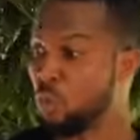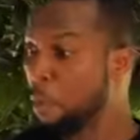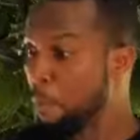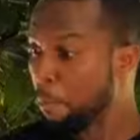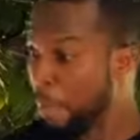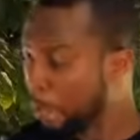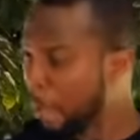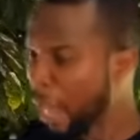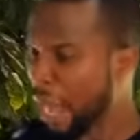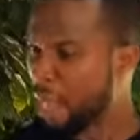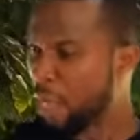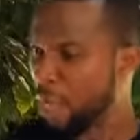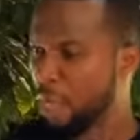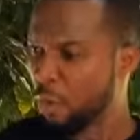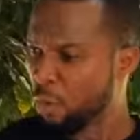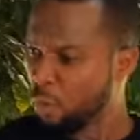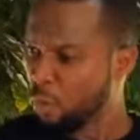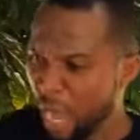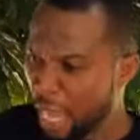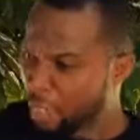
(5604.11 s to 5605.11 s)
Papa,
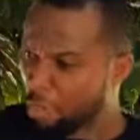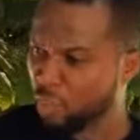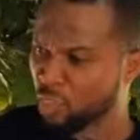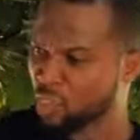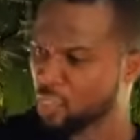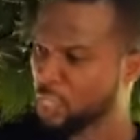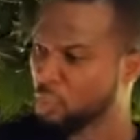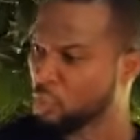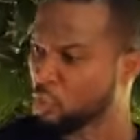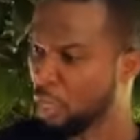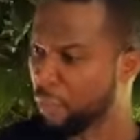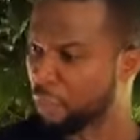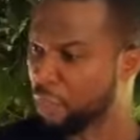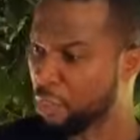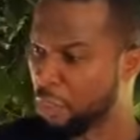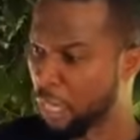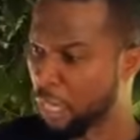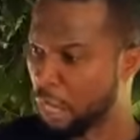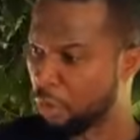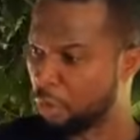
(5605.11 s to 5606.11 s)
why are you not saying
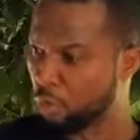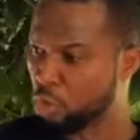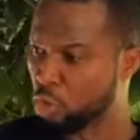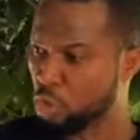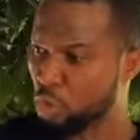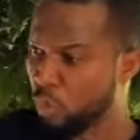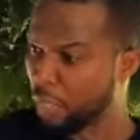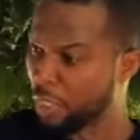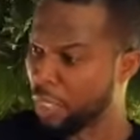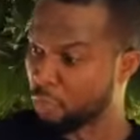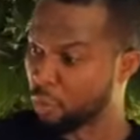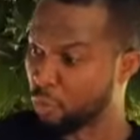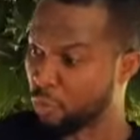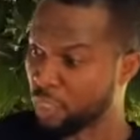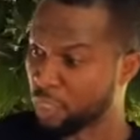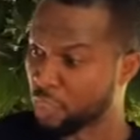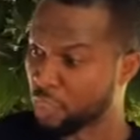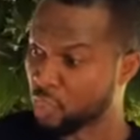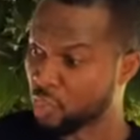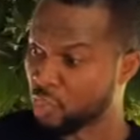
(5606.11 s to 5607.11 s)
something now? Do you want her to
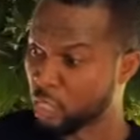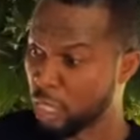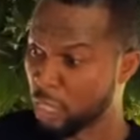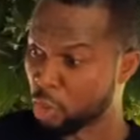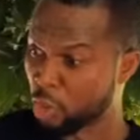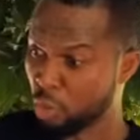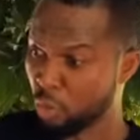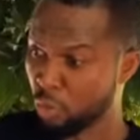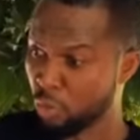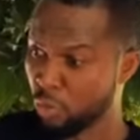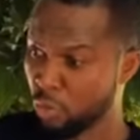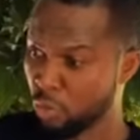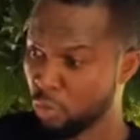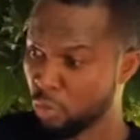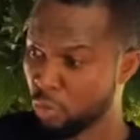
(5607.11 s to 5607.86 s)
rig this election?